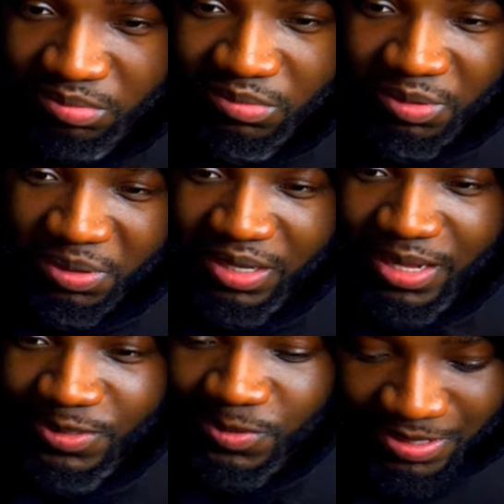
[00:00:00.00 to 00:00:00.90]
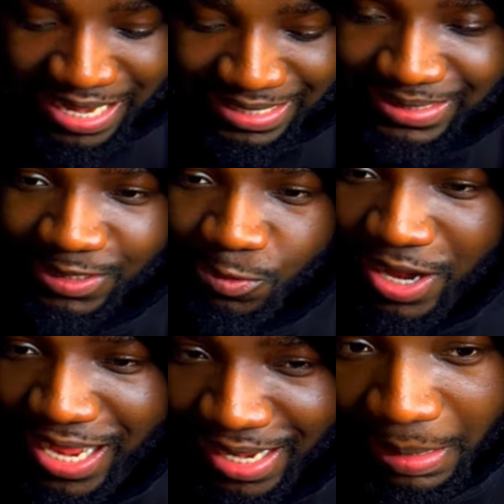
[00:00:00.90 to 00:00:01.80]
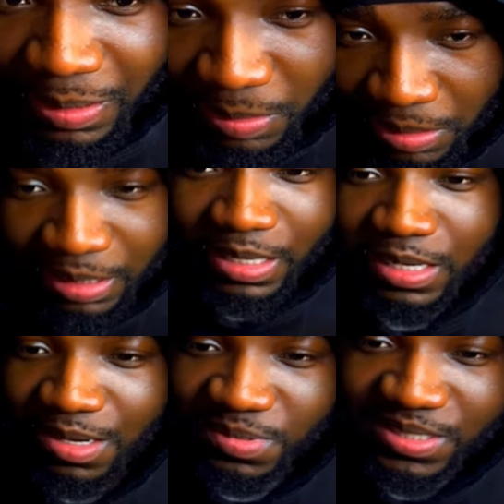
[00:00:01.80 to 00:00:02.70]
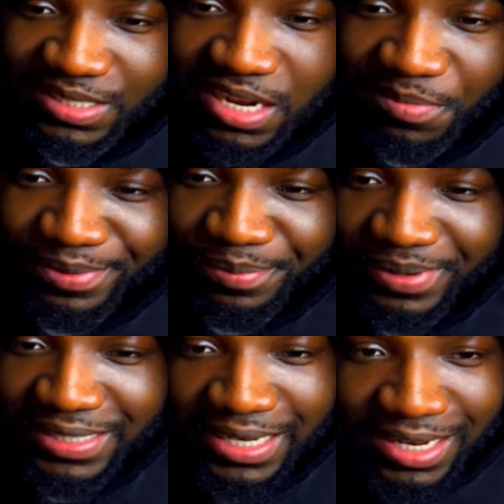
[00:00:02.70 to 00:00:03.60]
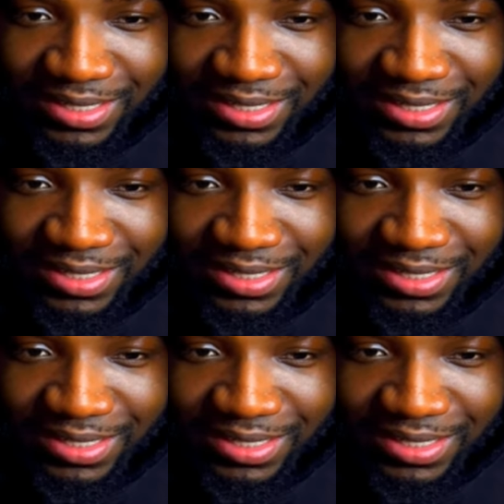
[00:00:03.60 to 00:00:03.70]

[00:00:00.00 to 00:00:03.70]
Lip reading: Okay, so that's TY. Okay, let me sit down properly then.